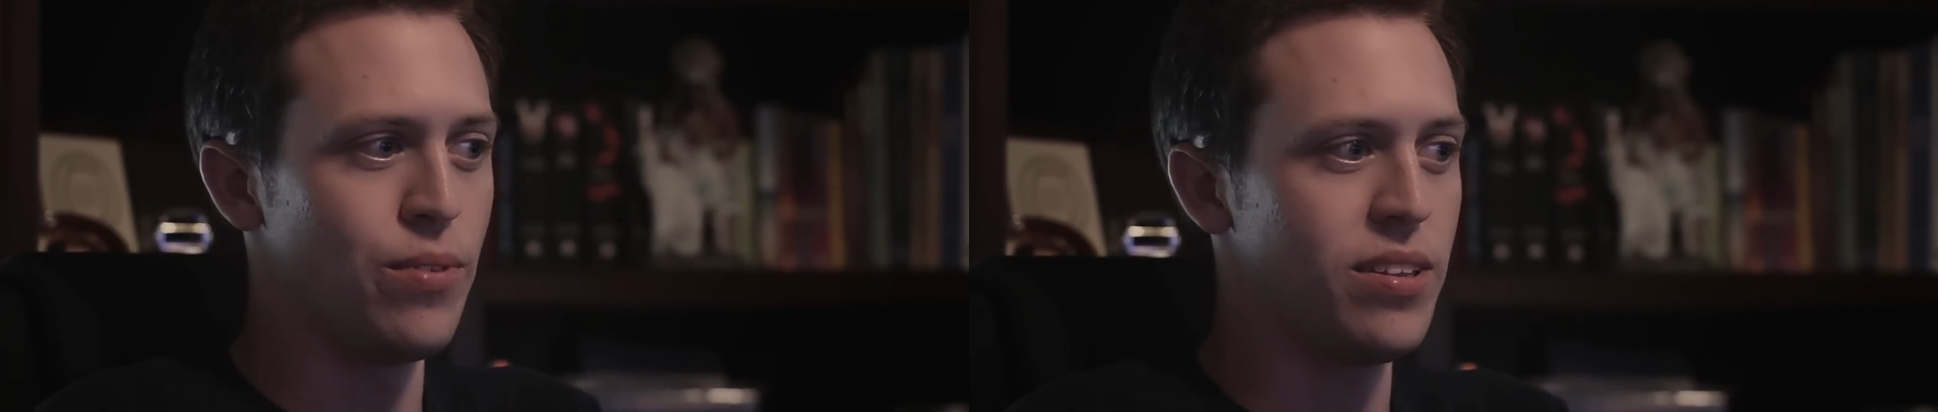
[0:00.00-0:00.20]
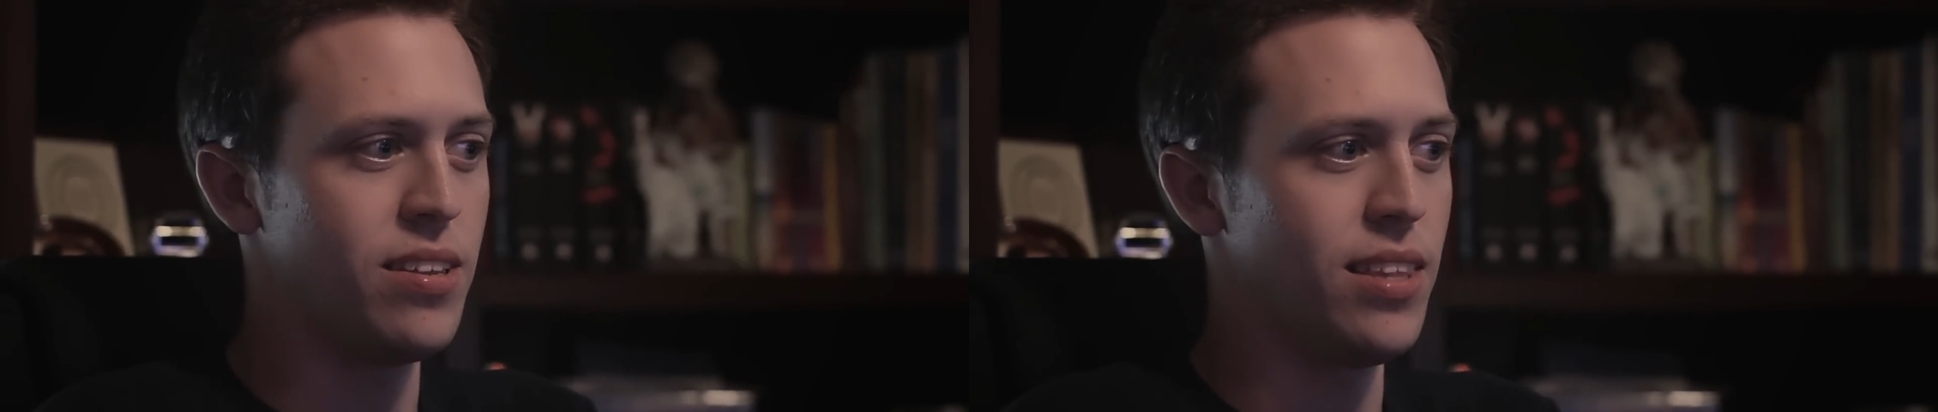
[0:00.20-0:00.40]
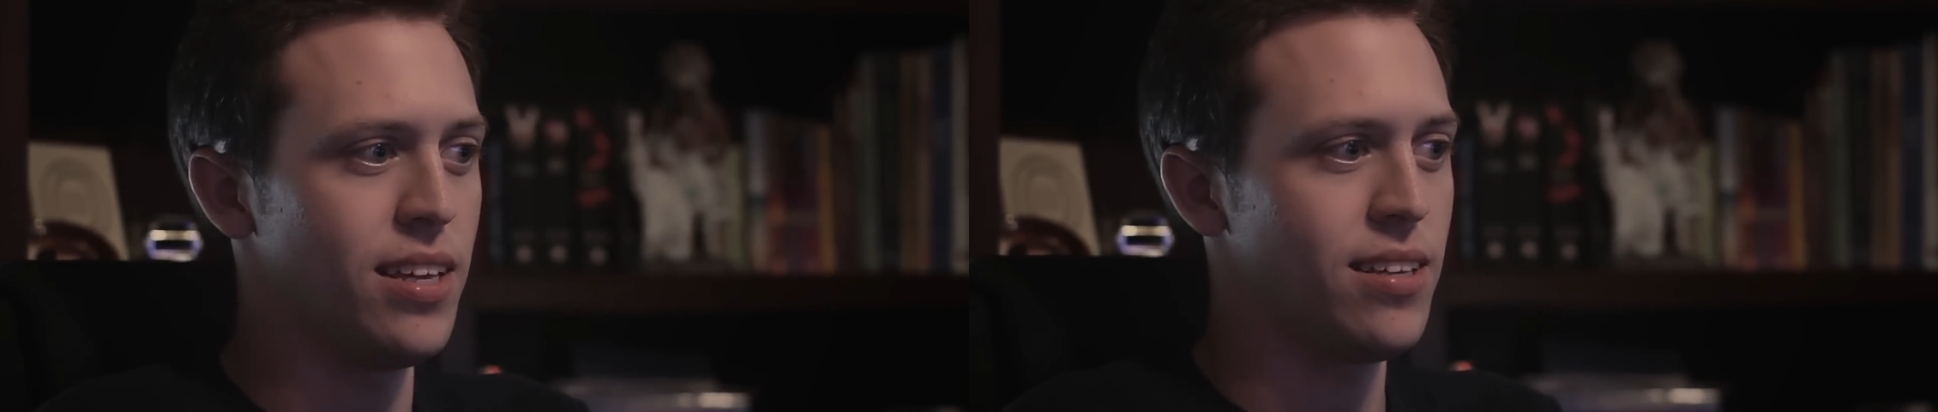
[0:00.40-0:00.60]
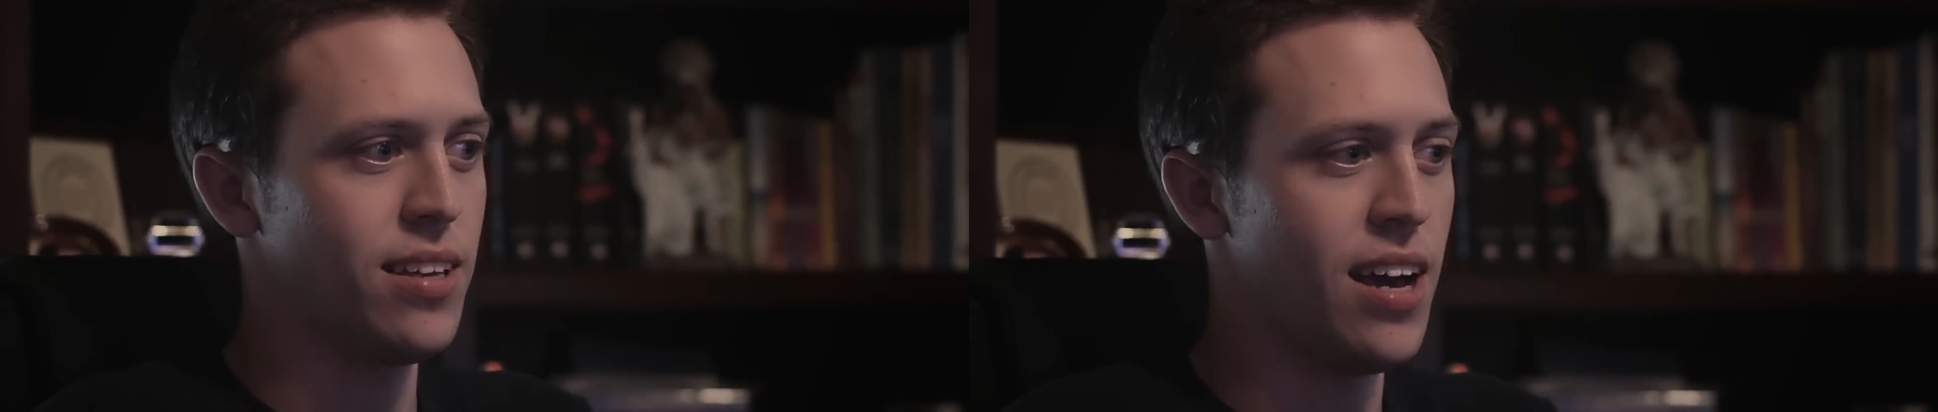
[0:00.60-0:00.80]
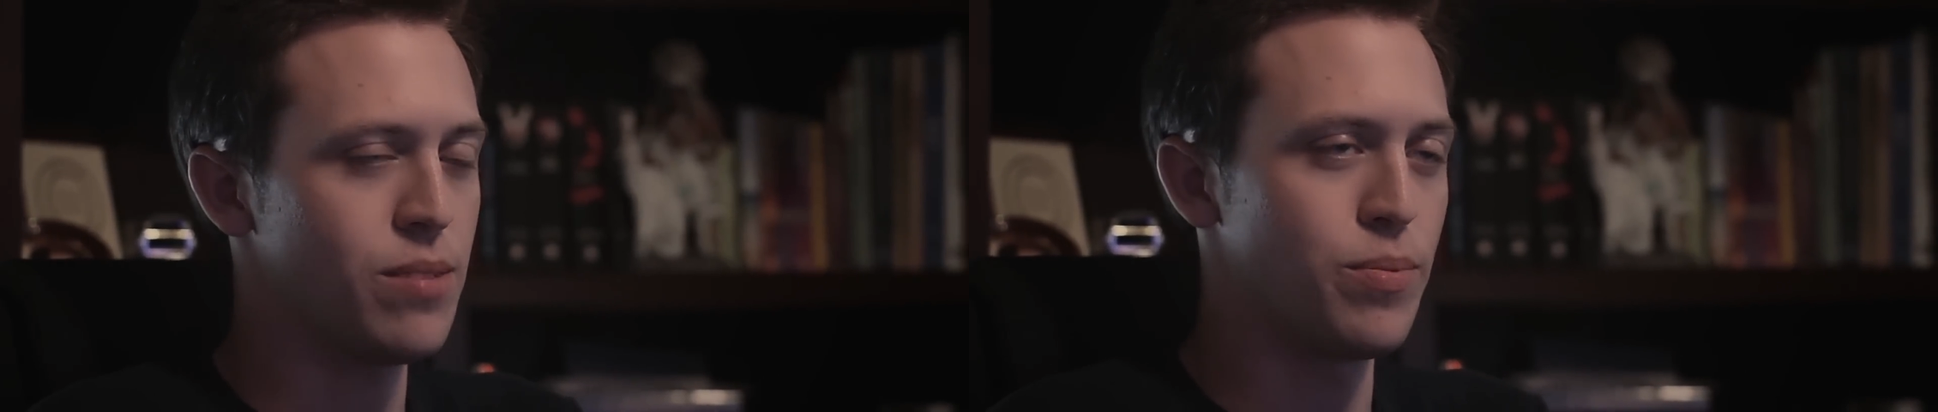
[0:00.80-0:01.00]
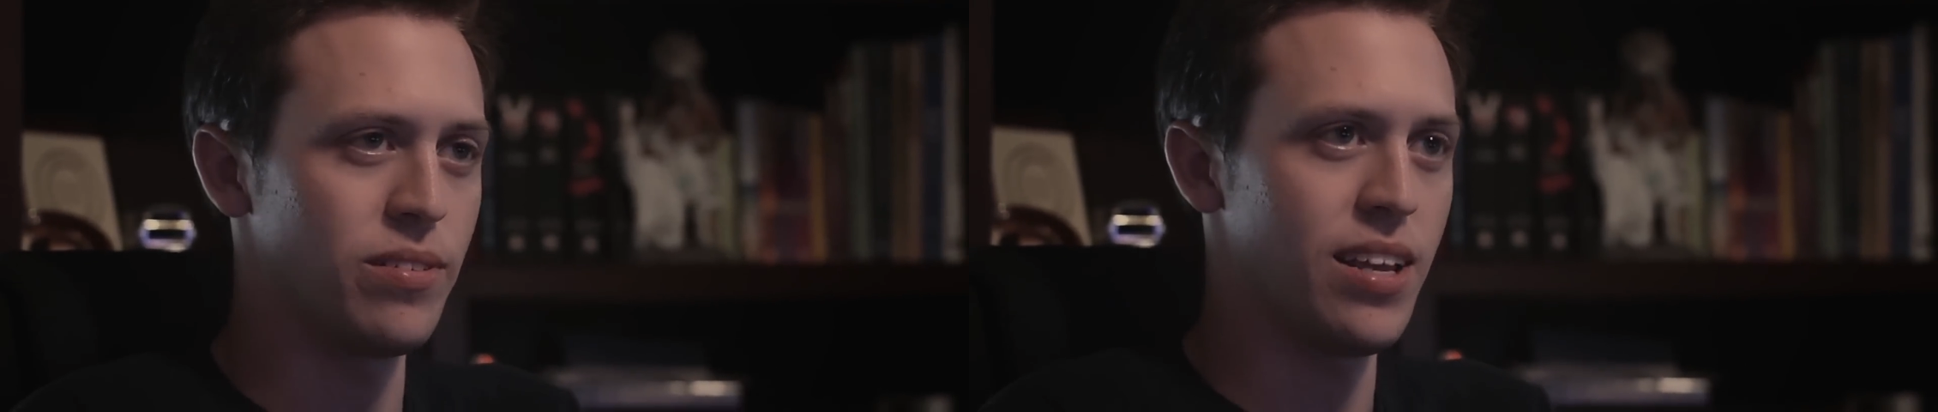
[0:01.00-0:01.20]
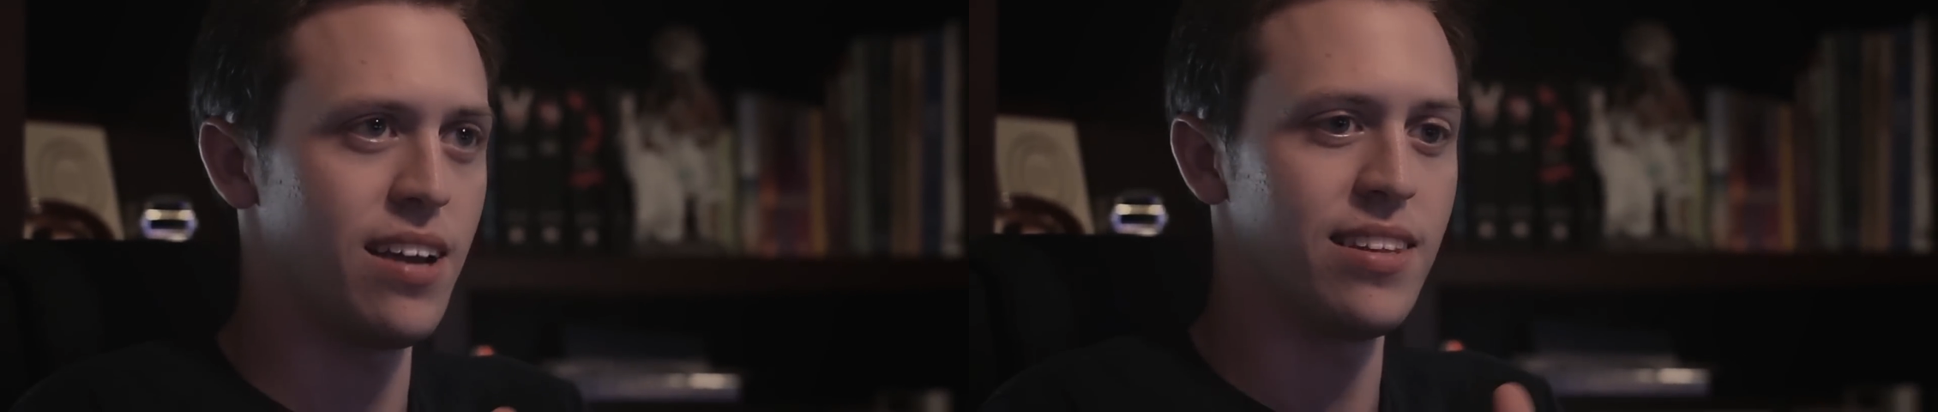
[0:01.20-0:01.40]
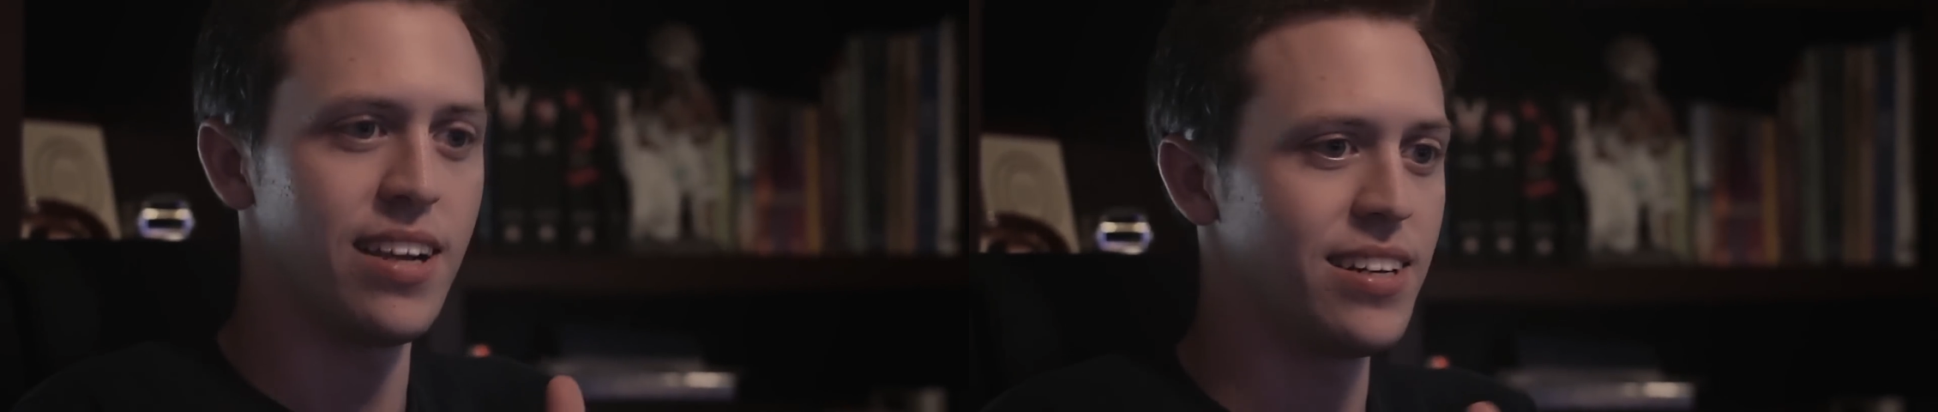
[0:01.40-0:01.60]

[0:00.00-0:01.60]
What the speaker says: went to the hospital down there,